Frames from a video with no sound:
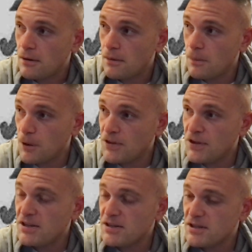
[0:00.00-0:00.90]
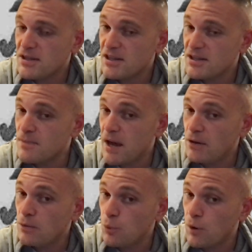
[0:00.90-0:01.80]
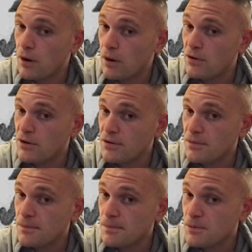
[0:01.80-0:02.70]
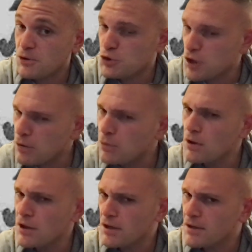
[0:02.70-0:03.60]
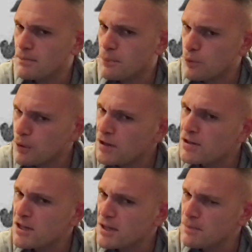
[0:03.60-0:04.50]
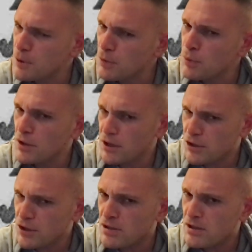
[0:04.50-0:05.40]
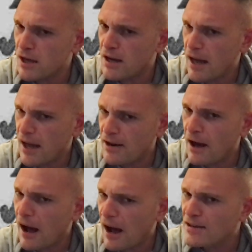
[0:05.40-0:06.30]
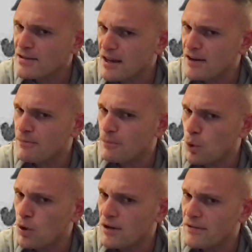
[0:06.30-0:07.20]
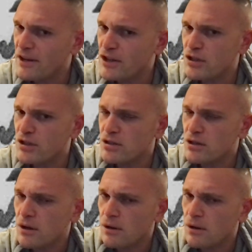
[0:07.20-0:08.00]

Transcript: But these men were generally pretty deeply religious and had a high set of moral convictions.